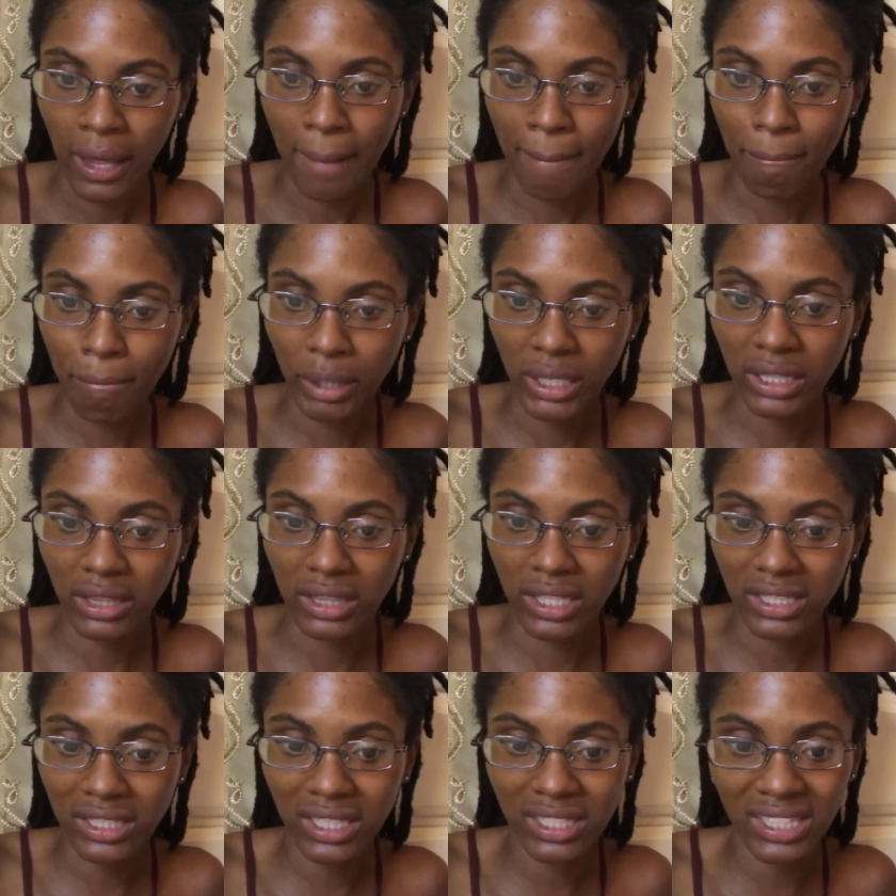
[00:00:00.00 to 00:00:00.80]
But
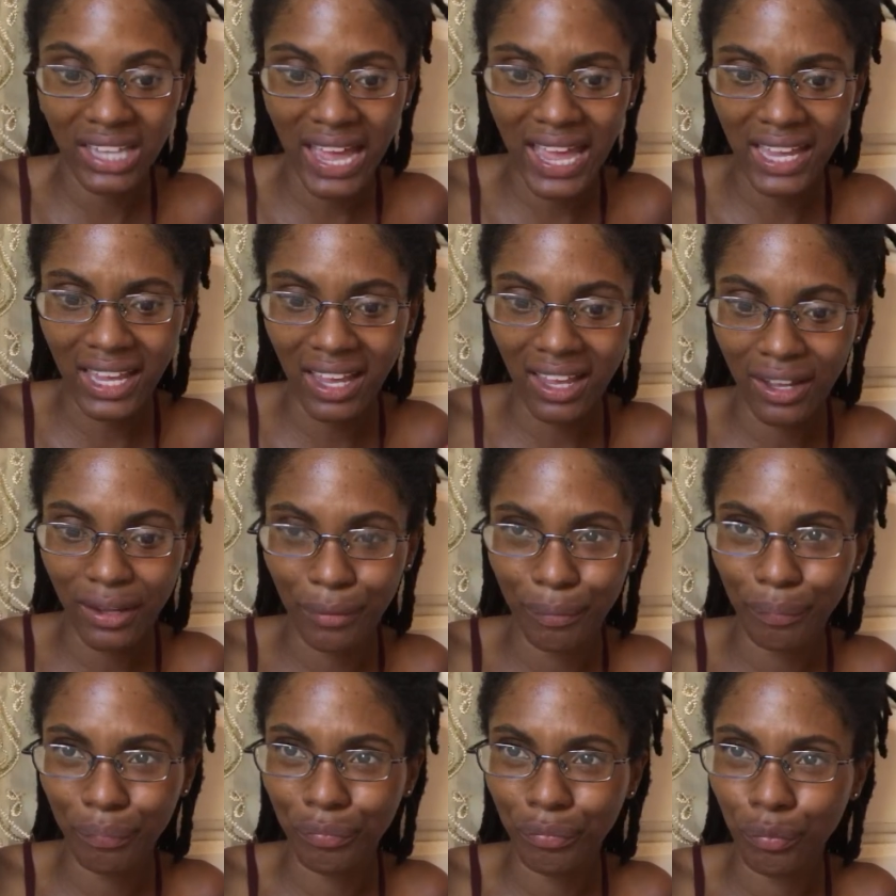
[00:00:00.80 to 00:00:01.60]
this is like
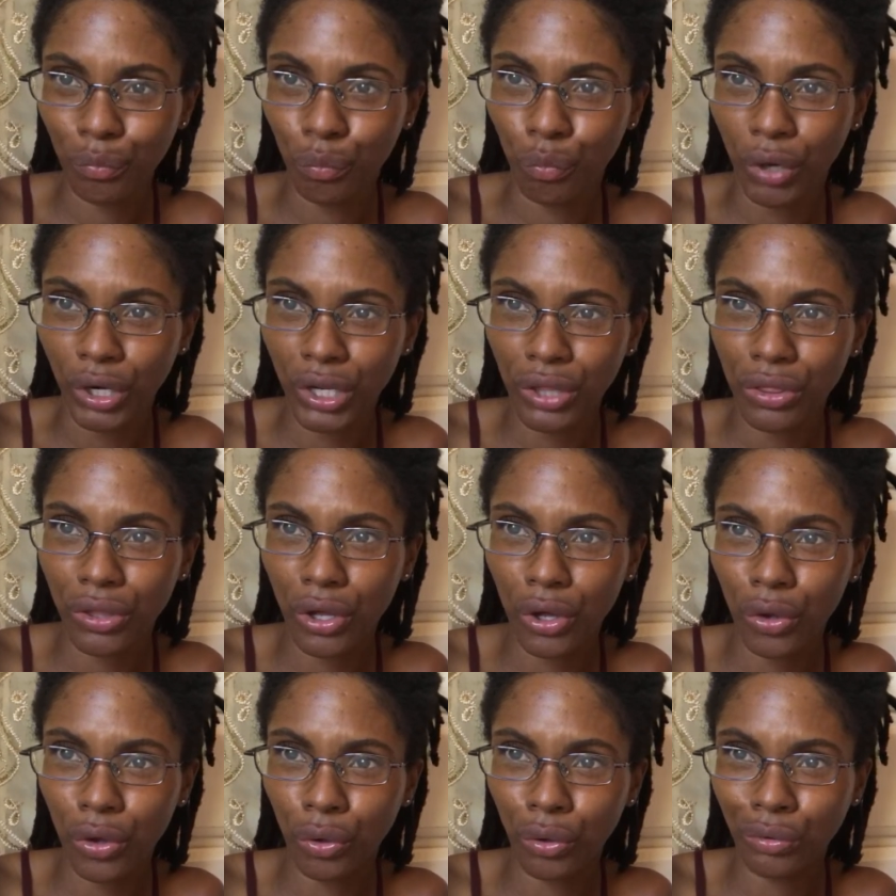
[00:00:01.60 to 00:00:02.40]
one of
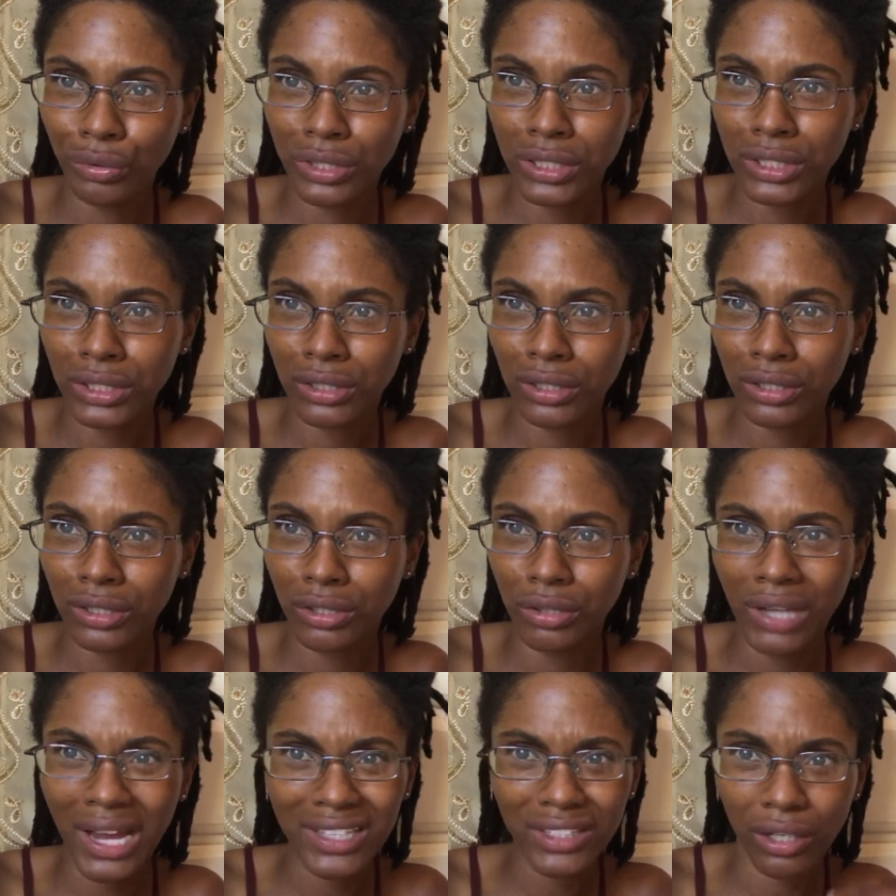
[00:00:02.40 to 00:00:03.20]
those,
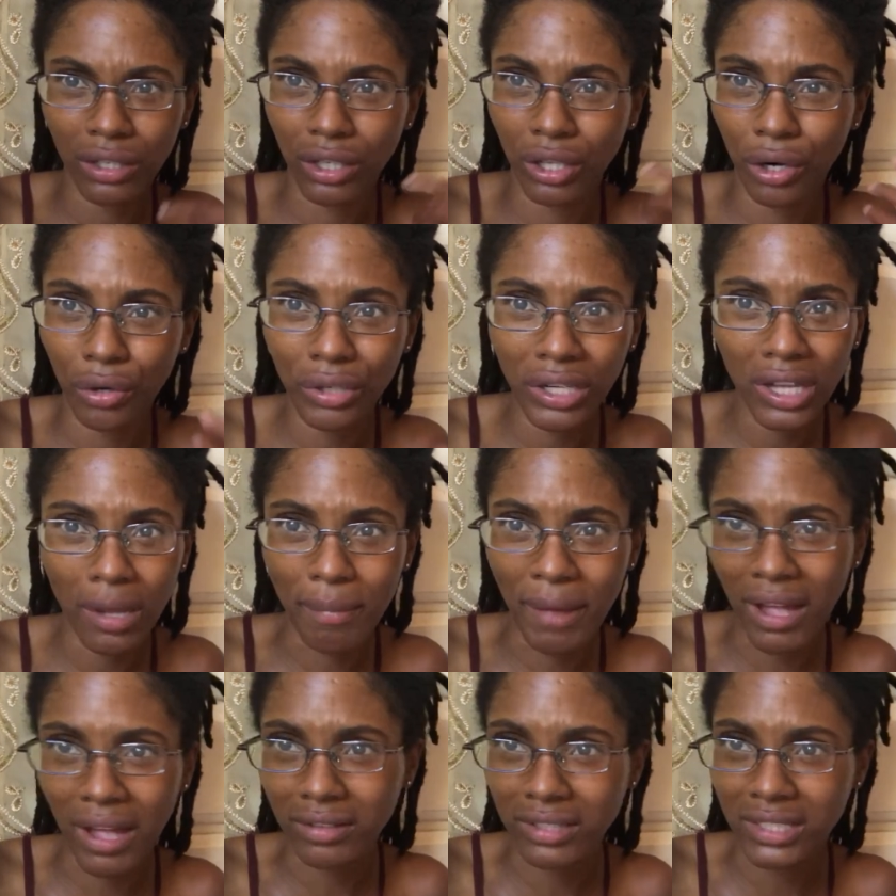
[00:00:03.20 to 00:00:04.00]
you guys are learning
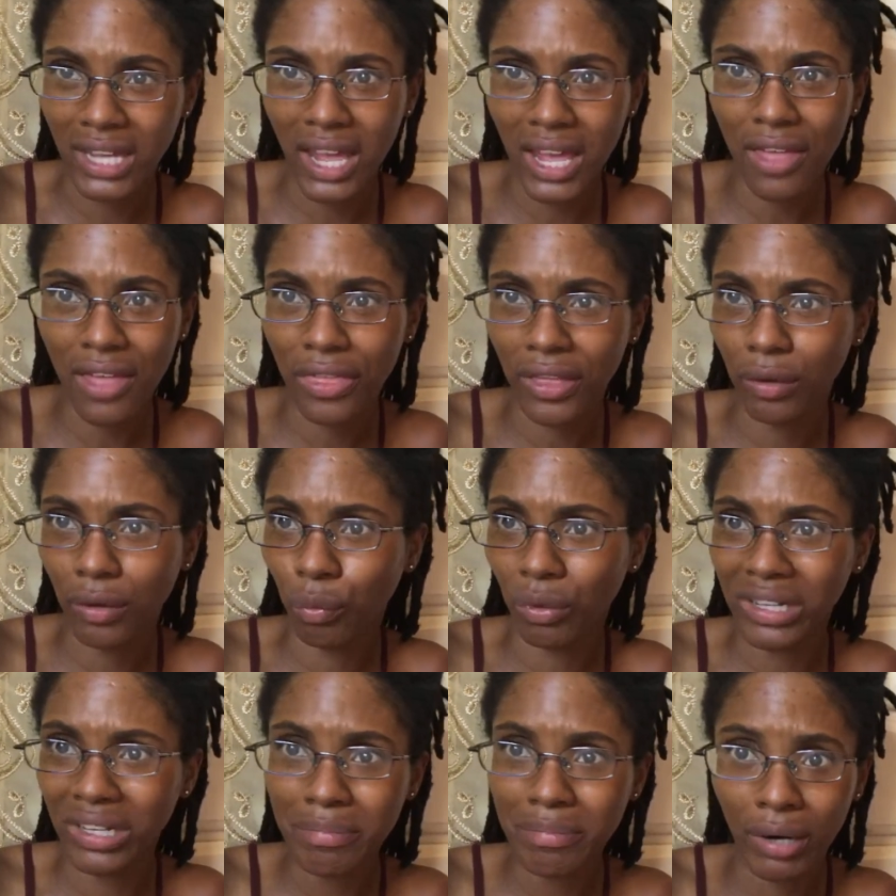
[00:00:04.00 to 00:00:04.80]
about death and
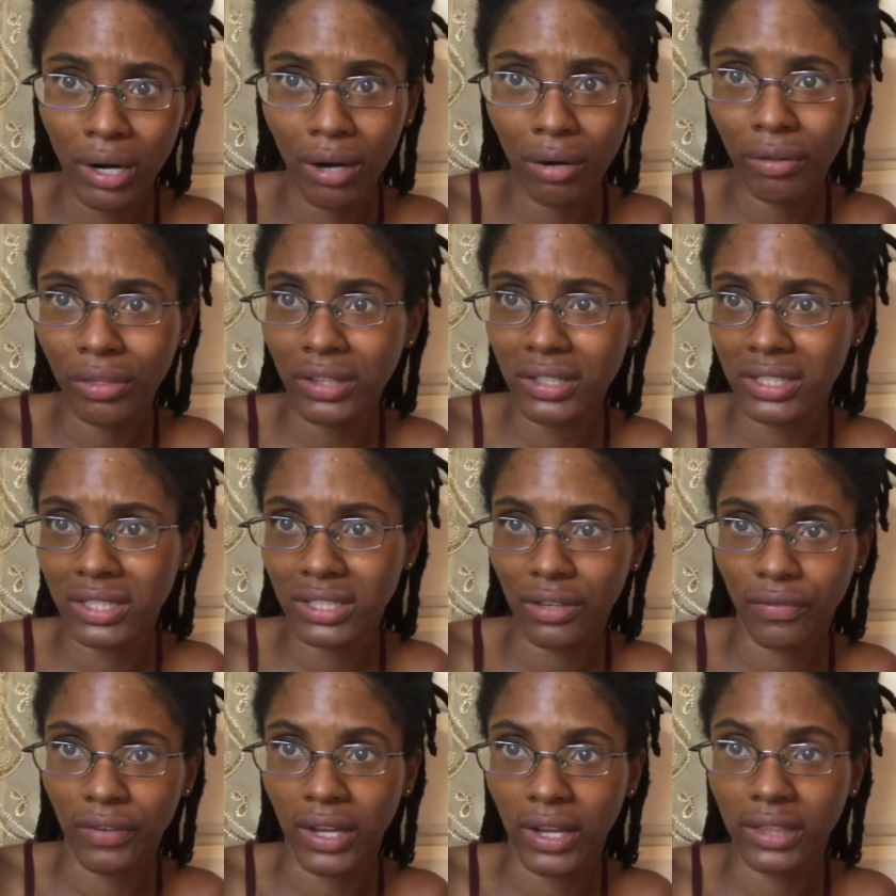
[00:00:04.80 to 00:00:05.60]
rebirth and
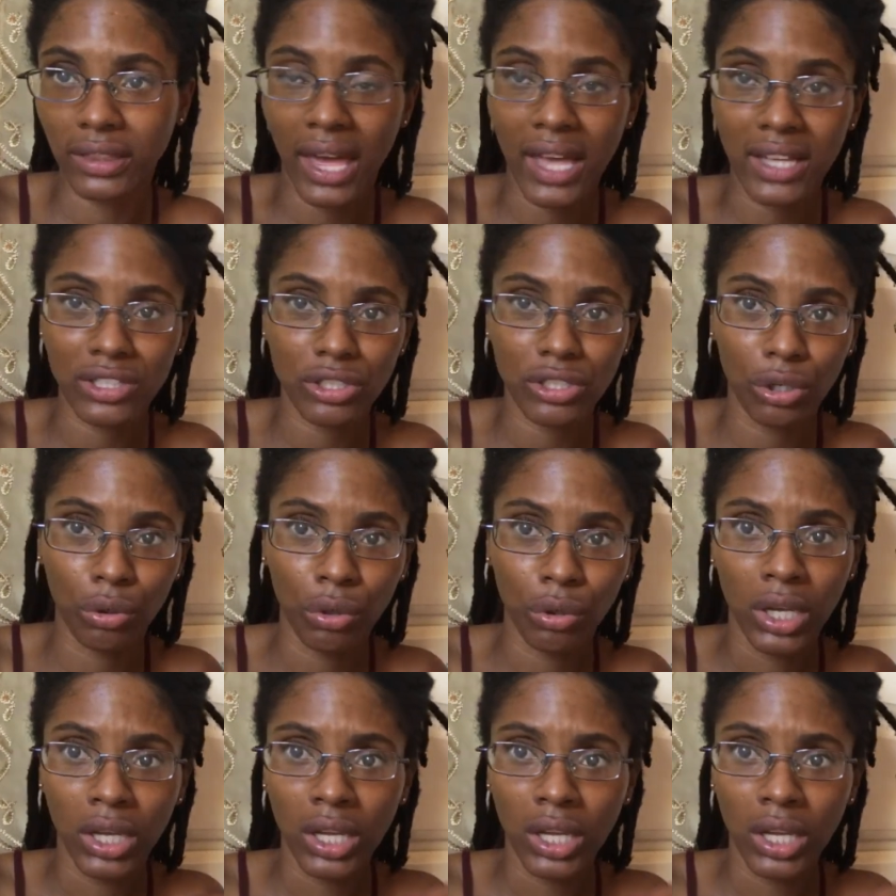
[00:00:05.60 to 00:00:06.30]
stuff like that. So